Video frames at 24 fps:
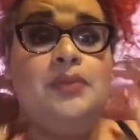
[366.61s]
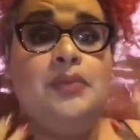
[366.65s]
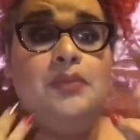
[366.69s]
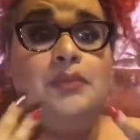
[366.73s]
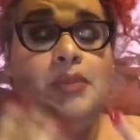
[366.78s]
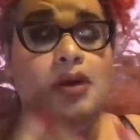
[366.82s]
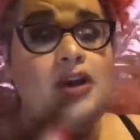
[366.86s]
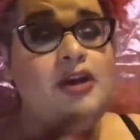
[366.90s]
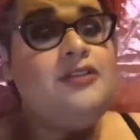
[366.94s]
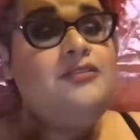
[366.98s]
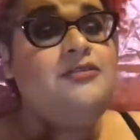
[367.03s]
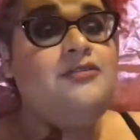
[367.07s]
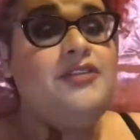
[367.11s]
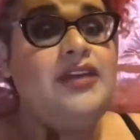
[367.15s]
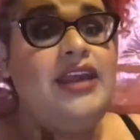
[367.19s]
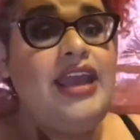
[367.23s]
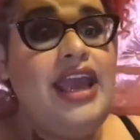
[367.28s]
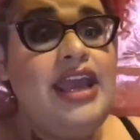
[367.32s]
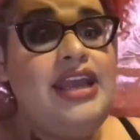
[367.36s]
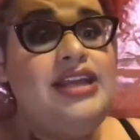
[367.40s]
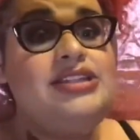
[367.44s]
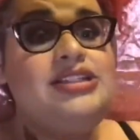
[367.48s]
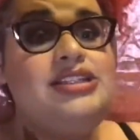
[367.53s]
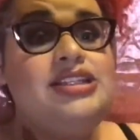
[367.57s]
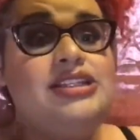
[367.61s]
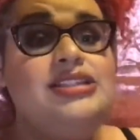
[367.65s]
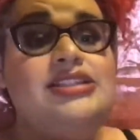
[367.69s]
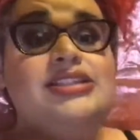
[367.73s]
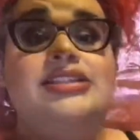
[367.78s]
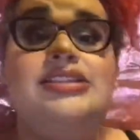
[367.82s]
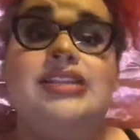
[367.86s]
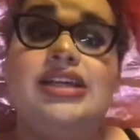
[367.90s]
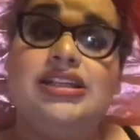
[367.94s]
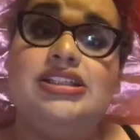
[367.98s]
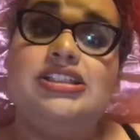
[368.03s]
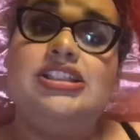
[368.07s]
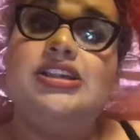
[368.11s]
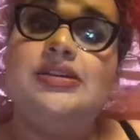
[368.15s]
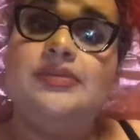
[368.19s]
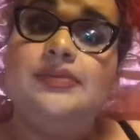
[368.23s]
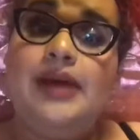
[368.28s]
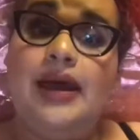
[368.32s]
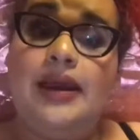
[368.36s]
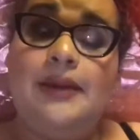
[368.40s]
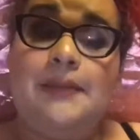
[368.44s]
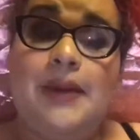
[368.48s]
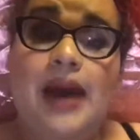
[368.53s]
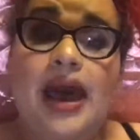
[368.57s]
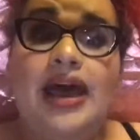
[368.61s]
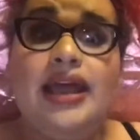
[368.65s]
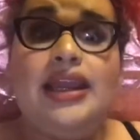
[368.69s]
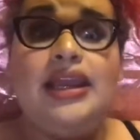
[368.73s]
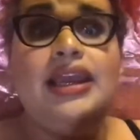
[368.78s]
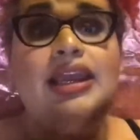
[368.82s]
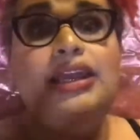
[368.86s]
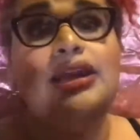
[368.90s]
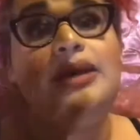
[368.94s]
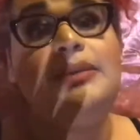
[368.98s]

modifications done to my body.